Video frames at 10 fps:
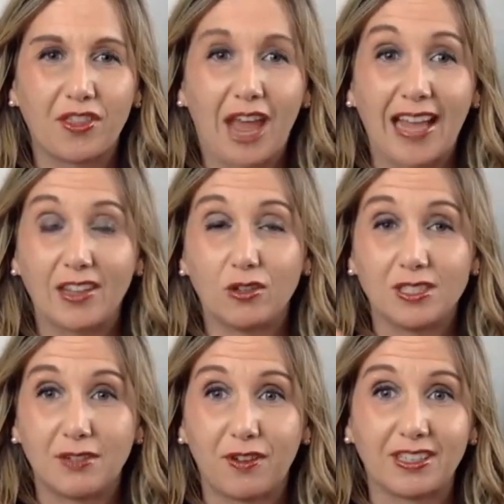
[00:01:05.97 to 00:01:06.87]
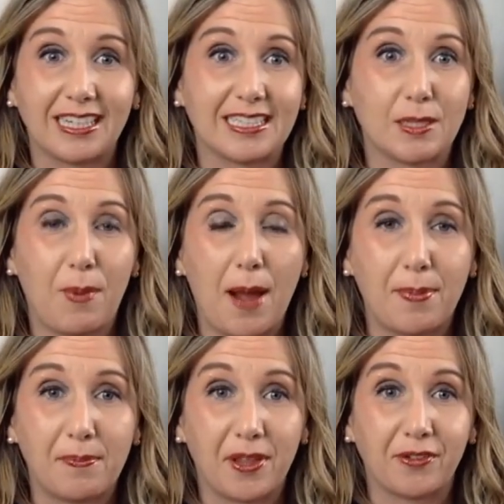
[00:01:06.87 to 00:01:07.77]
that those different links to pop
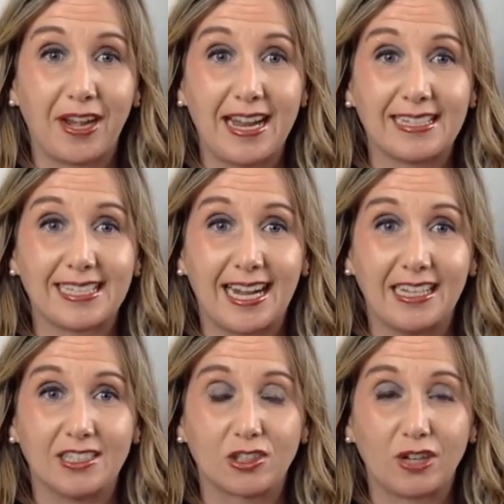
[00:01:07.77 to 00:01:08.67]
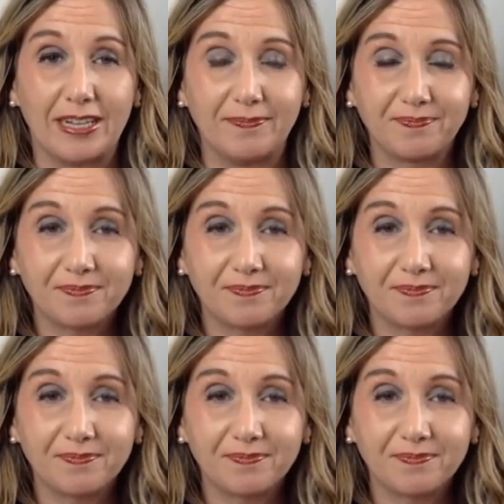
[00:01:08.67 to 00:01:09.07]
up on the right-hand side of the screen.